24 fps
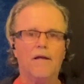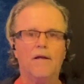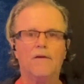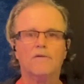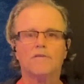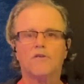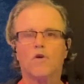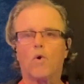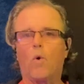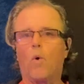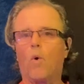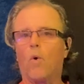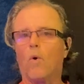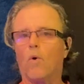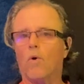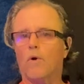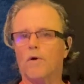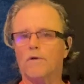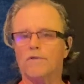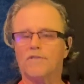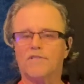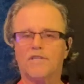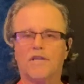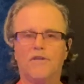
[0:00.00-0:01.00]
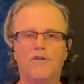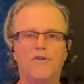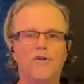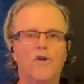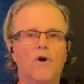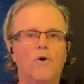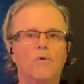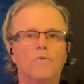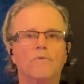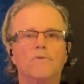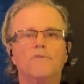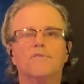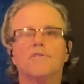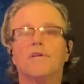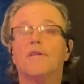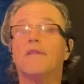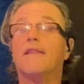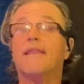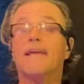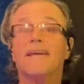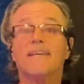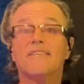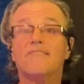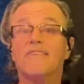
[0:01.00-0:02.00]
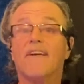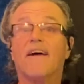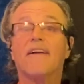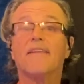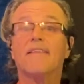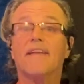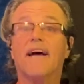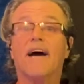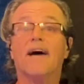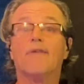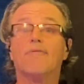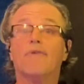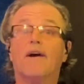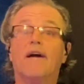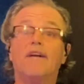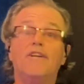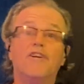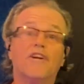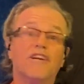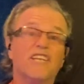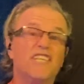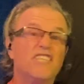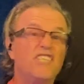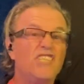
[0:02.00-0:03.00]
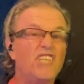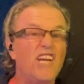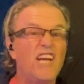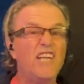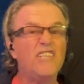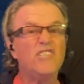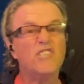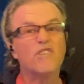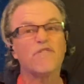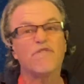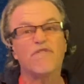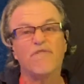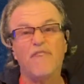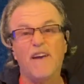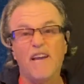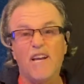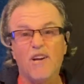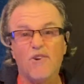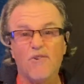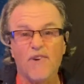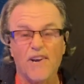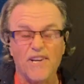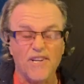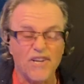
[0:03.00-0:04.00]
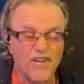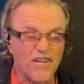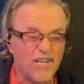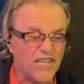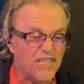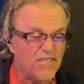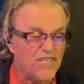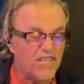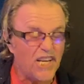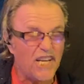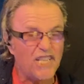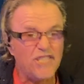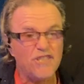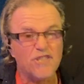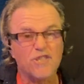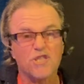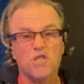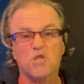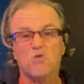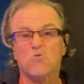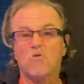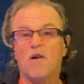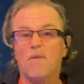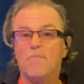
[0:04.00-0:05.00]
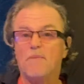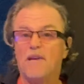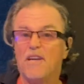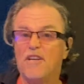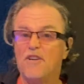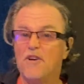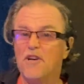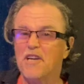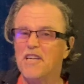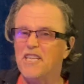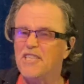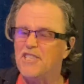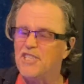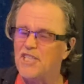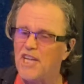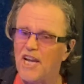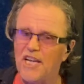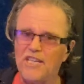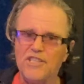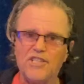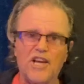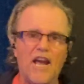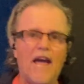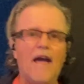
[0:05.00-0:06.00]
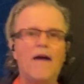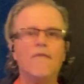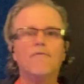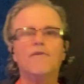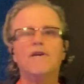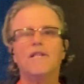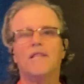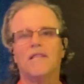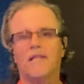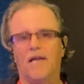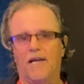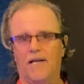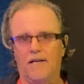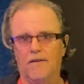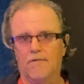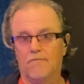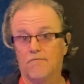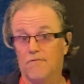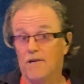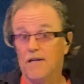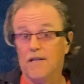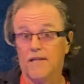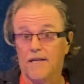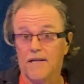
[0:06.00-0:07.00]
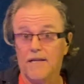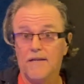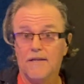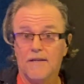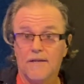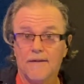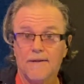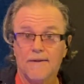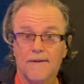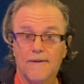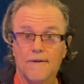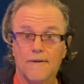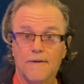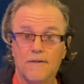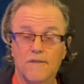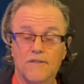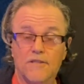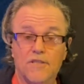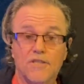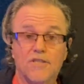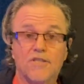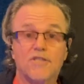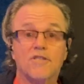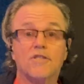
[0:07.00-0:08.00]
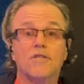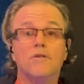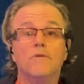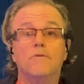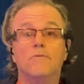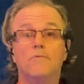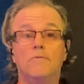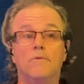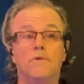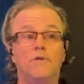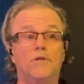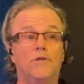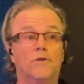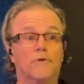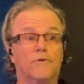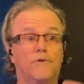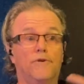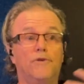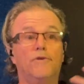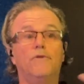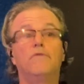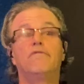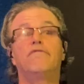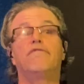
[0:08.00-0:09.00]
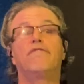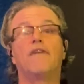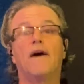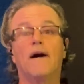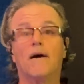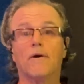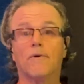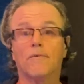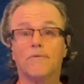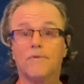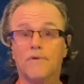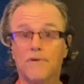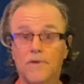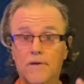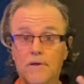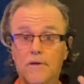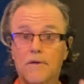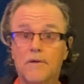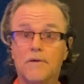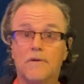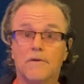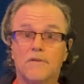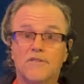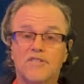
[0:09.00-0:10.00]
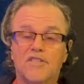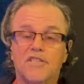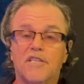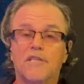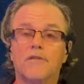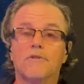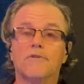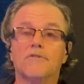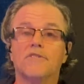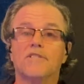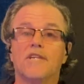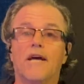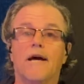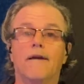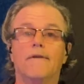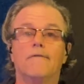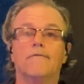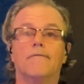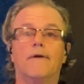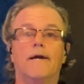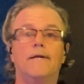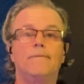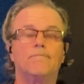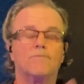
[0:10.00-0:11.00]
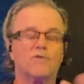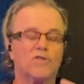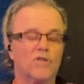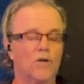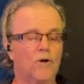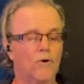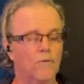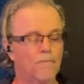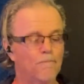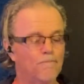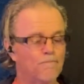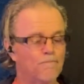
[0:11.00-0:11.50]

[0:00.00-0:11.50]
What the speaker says: chords and notes and things like that, right? You're going to change your fingering. You're going to change your strumming. You're going to change everything, really, to suit your newfound skill set, right? So